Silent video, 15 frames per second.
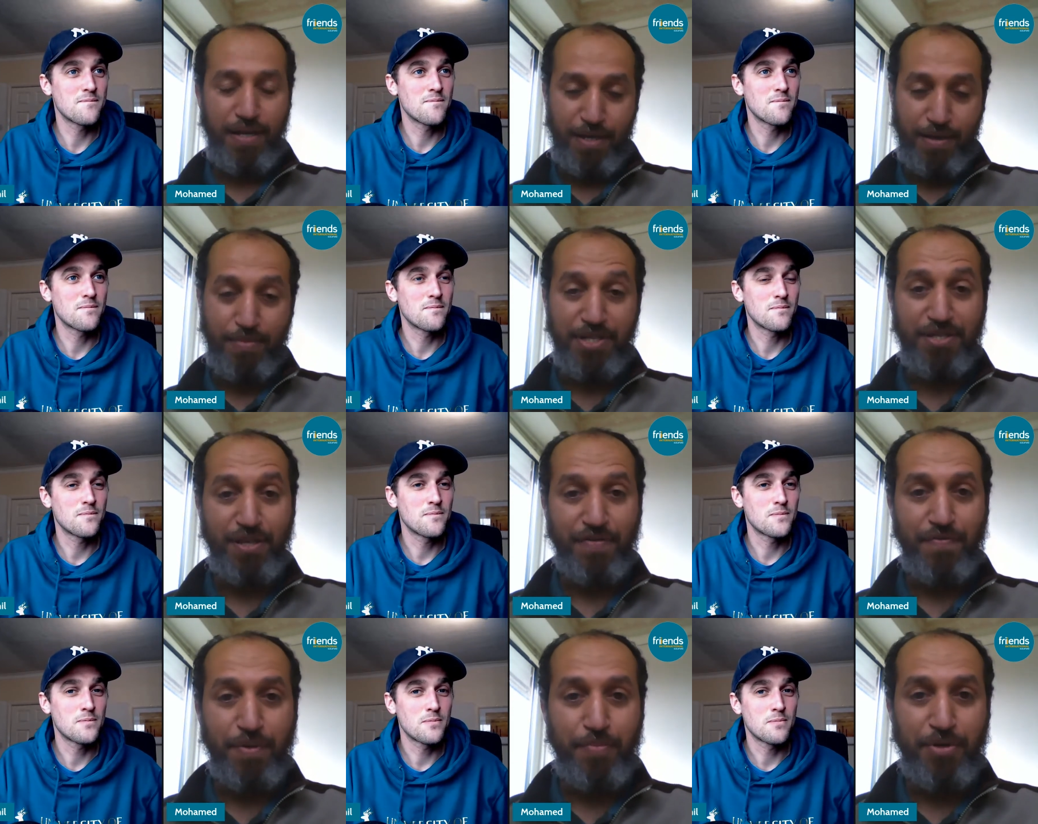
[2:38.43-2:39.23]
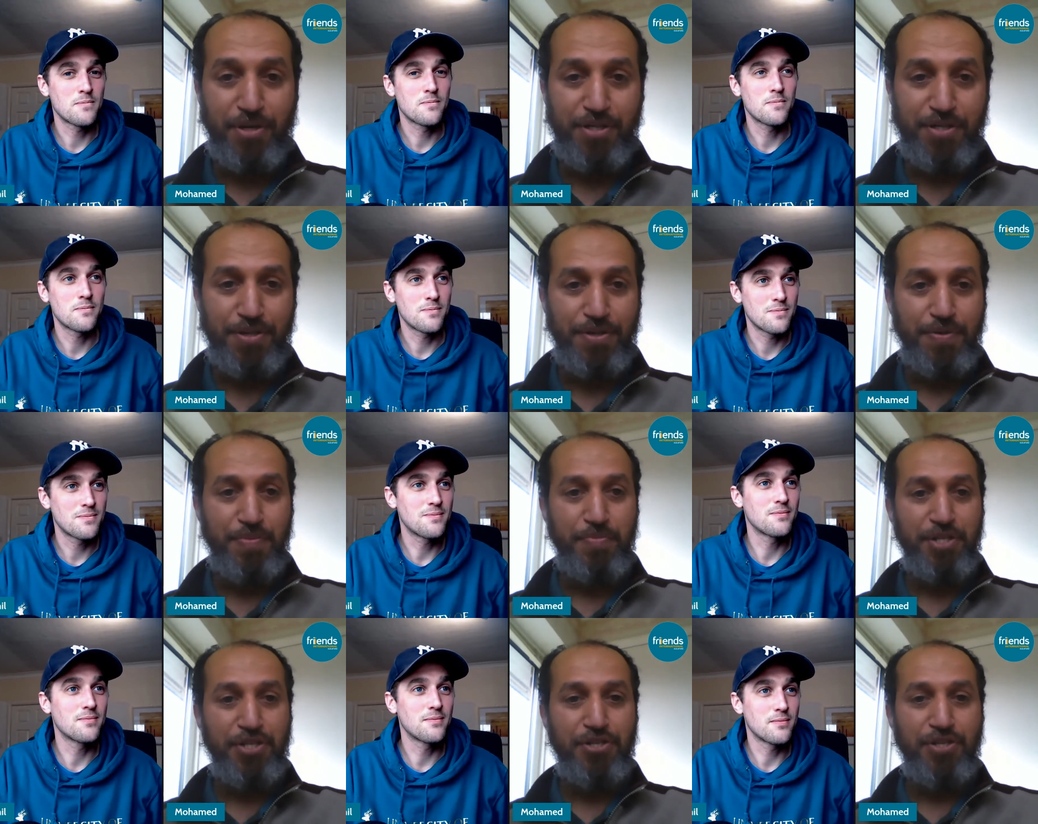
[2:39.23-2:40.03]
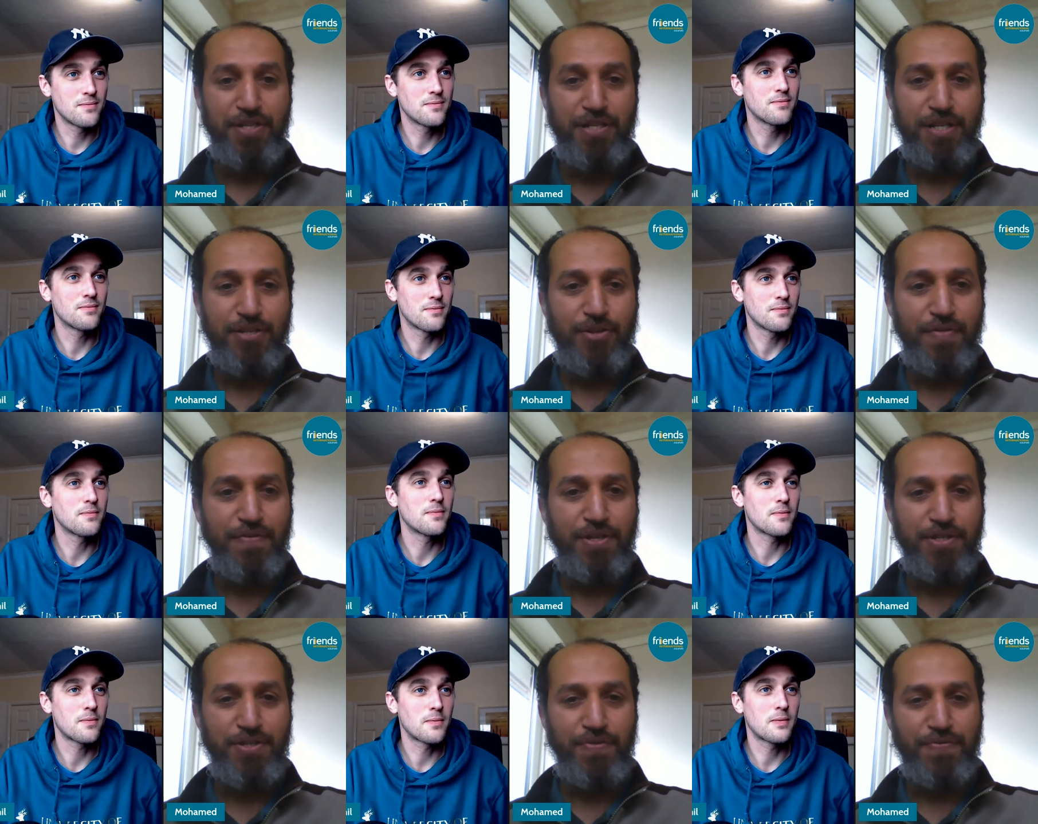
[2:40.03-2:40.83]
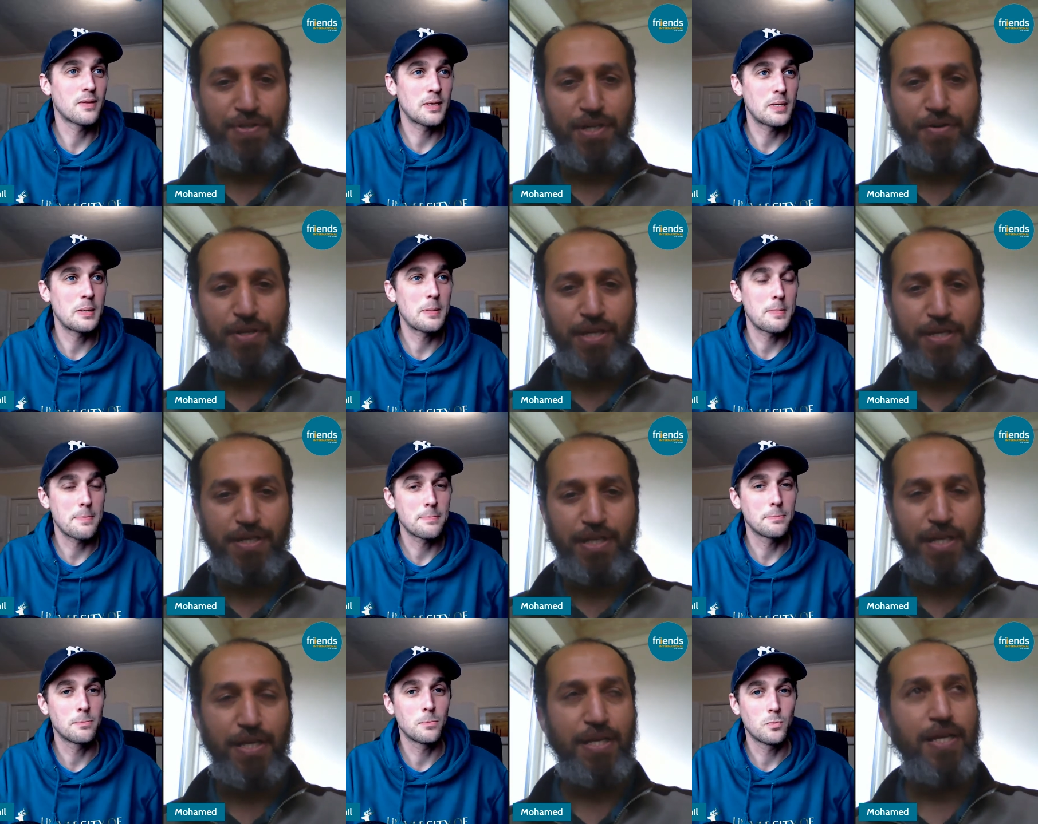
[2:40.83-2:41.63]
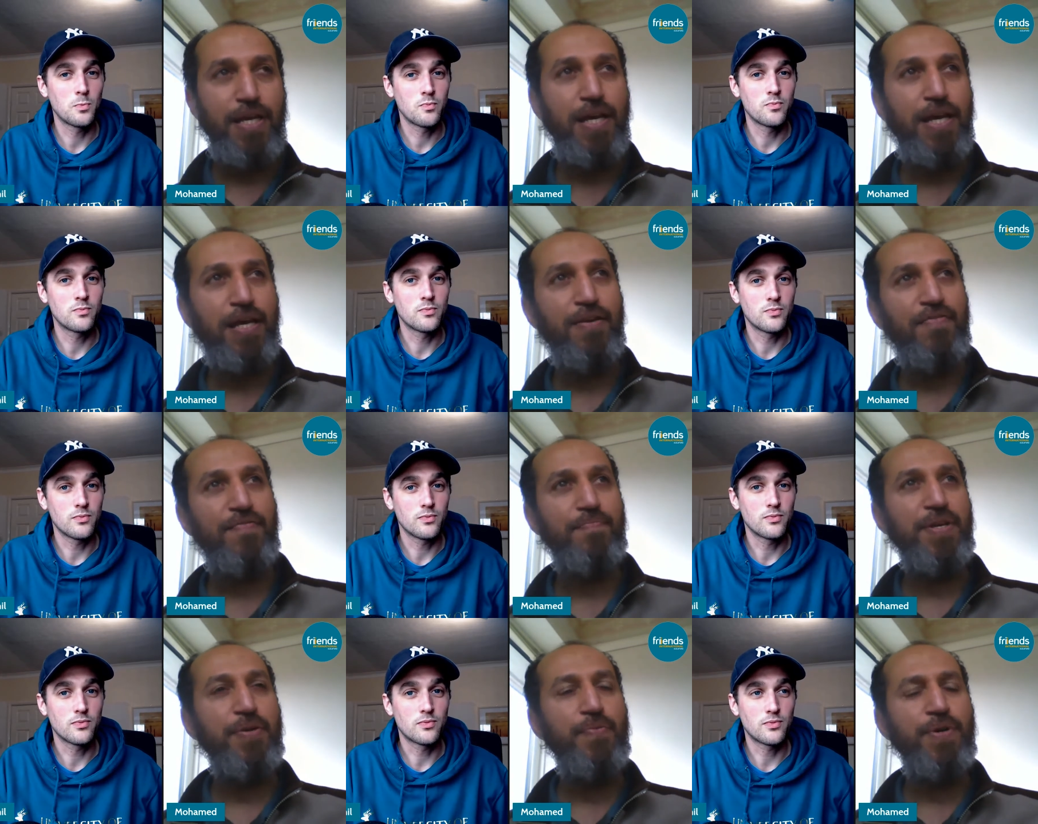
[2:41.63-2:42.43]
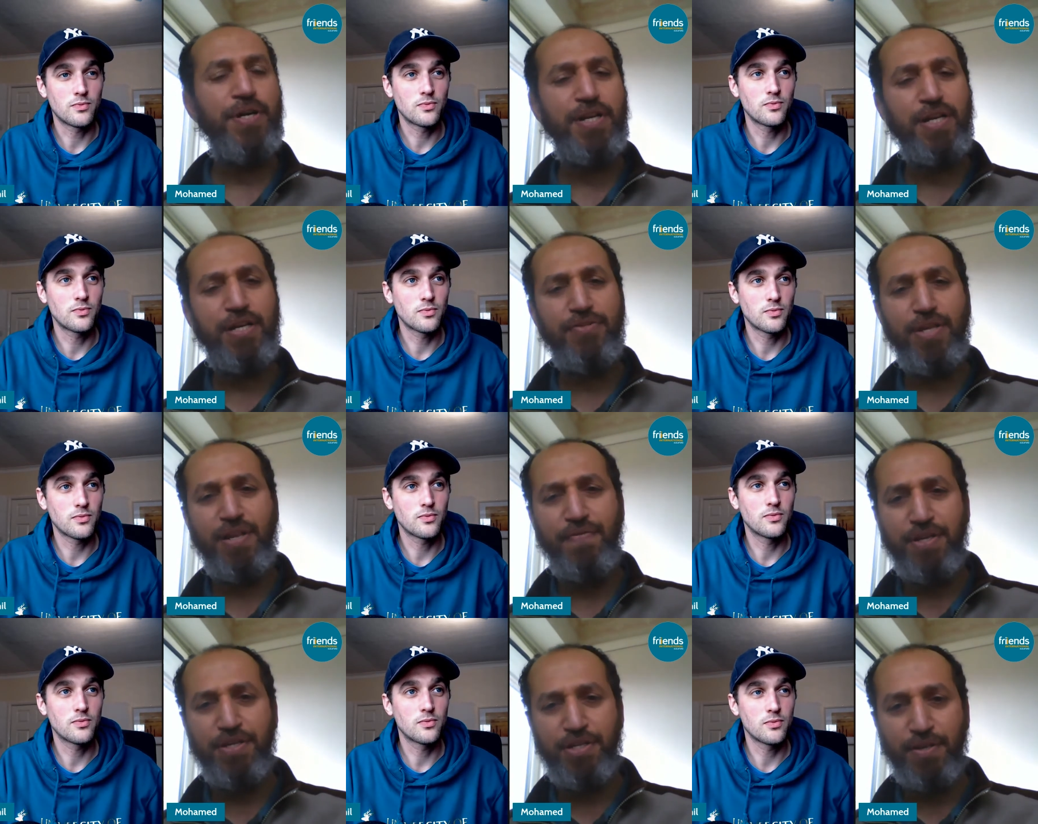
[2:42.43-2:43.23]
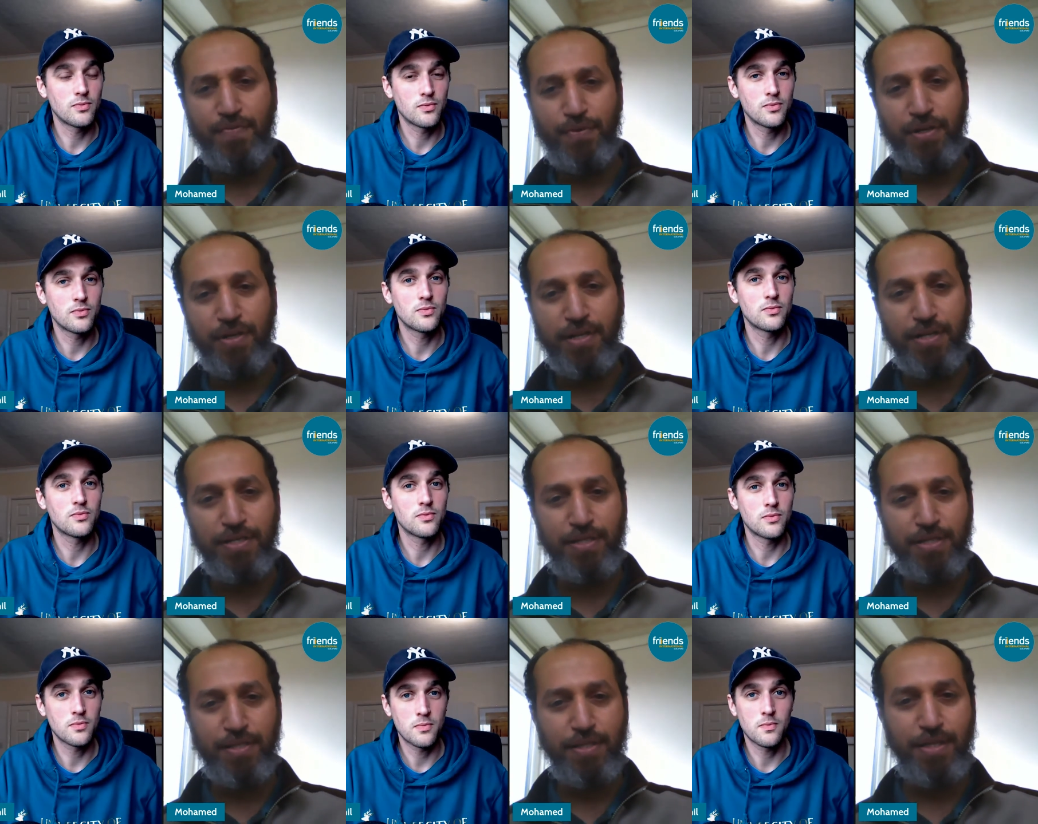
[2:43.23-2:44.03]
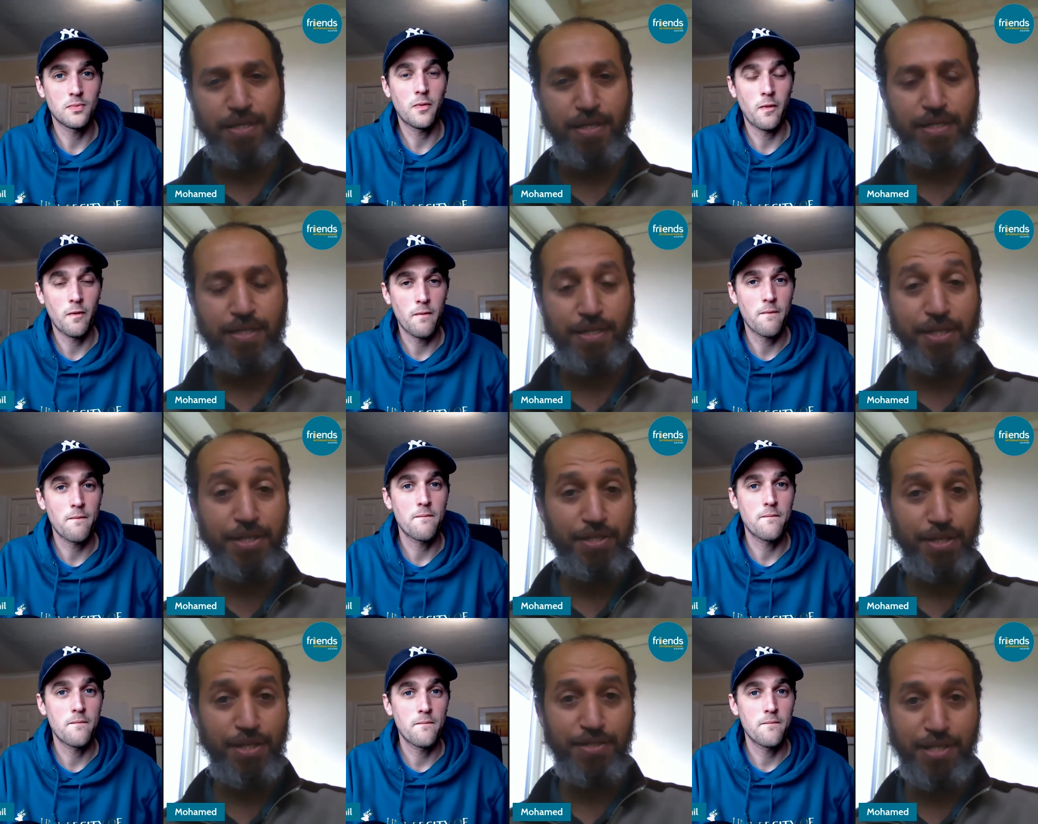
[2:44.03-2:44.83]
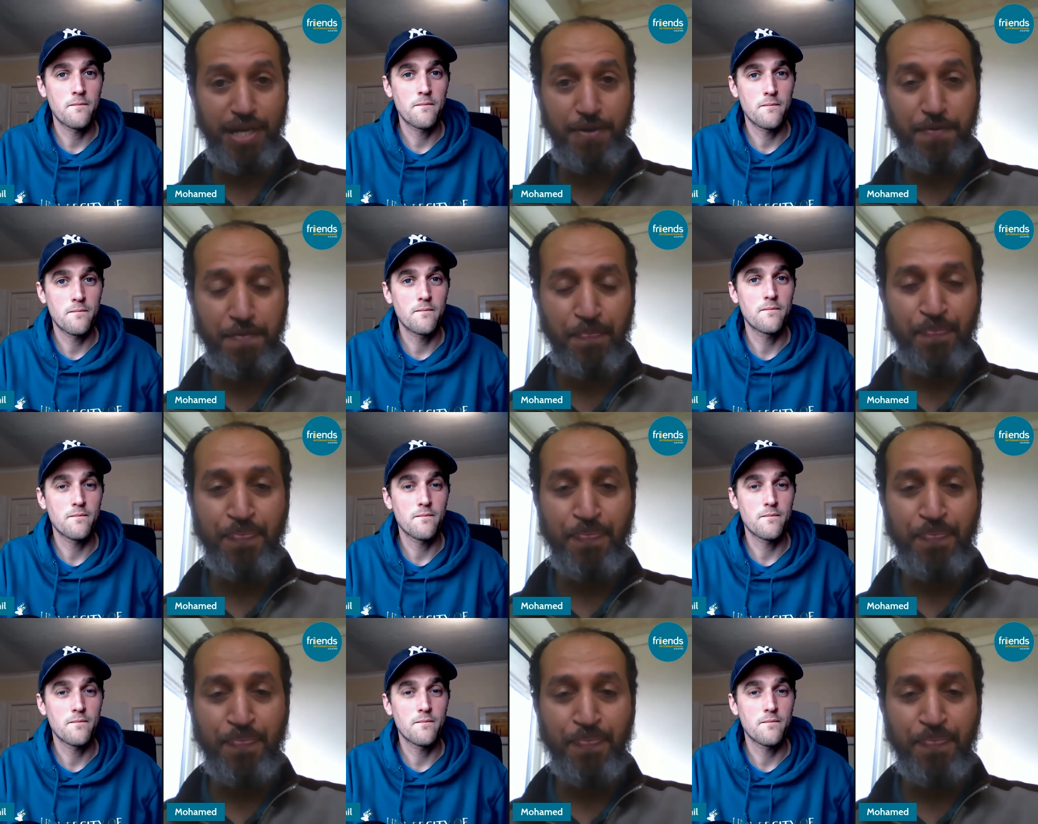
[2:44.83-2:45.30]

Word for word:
Speaker 1: I'm a staff member, as you mentioned, at the University of Surrey, and I have been working at the university for the last uh, six years now.